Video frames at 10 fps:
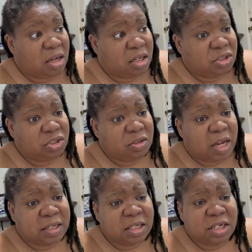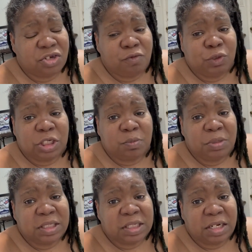And I said, can you just
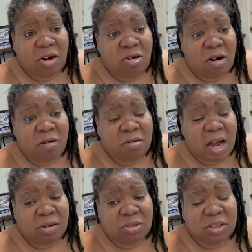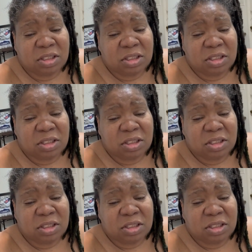meet us at the house?